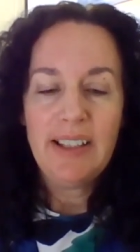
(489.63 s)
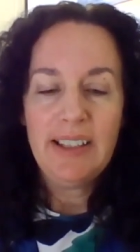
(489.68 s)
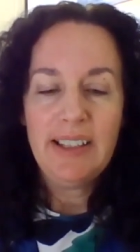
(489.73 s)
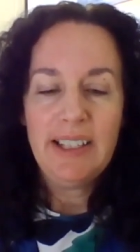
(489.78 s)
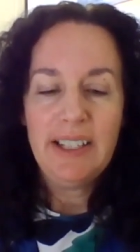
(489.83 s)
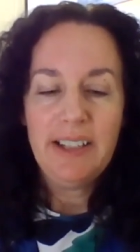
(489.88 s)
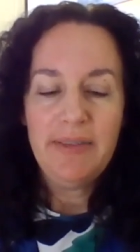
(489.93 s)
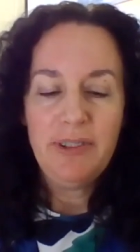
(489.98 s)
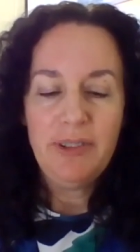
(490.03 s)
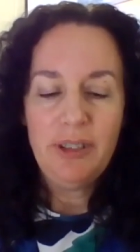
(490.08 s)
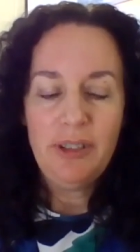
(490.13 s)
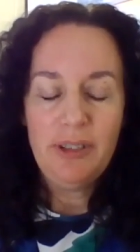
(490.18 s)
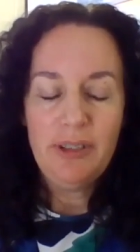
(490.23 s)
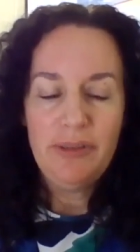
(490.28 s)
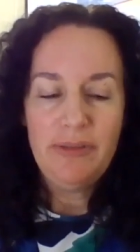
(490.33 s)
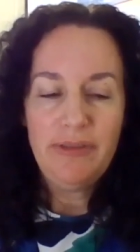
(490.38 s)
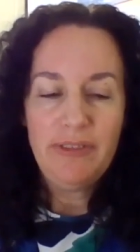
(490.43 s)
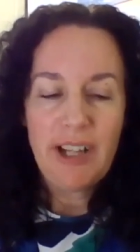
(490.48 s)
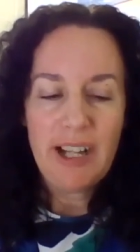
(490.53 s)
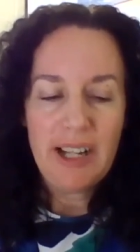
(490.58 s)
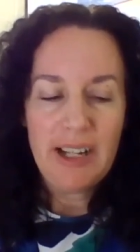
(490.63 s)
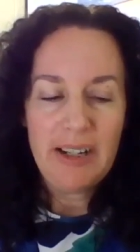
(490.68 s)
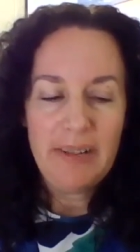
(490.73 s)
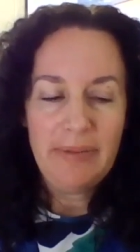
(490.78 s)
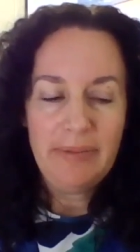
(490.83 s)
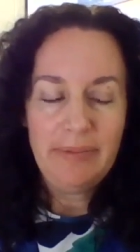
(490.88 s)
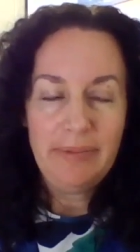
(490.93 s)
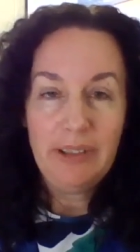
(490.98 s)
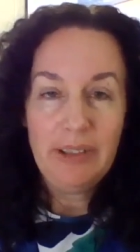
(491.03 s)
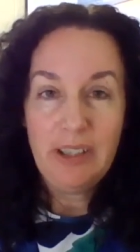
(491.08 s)
level of
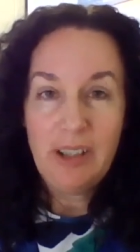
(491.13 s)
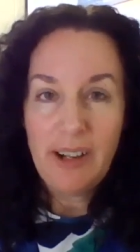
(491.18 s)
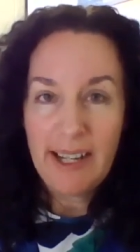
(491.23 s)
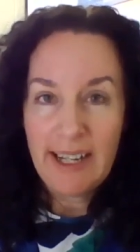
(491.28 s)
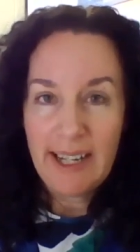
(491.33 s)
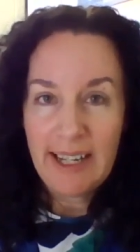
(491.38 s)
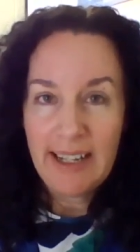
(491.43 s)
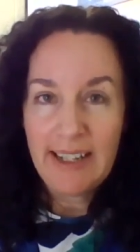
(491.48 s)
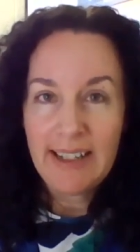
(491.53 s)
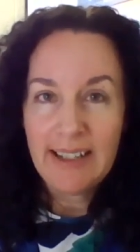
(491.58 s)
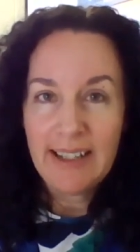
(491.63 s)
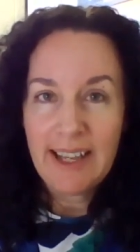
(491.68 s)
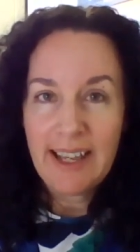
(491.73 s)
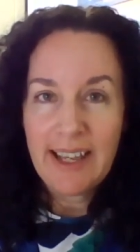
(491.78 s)
um, lying